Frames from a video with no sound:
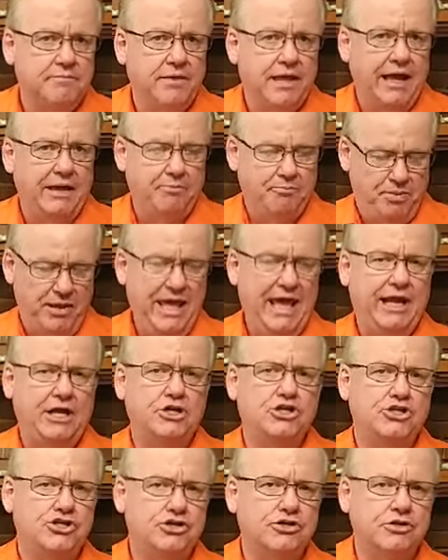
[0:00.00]
a
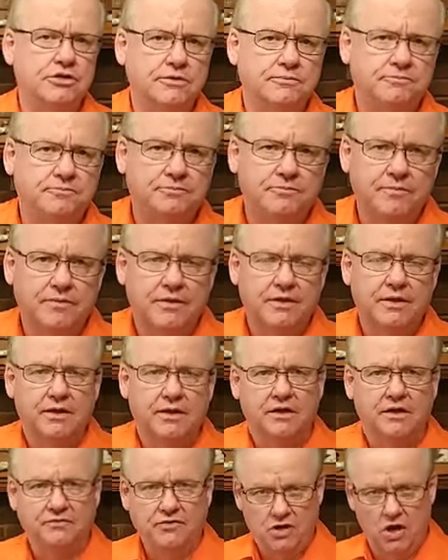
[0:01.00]
picture
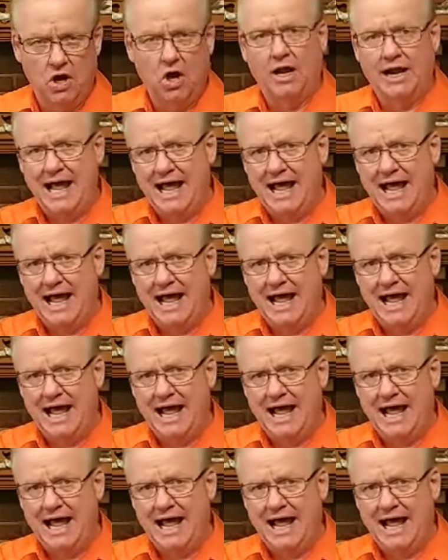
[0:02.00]
of God.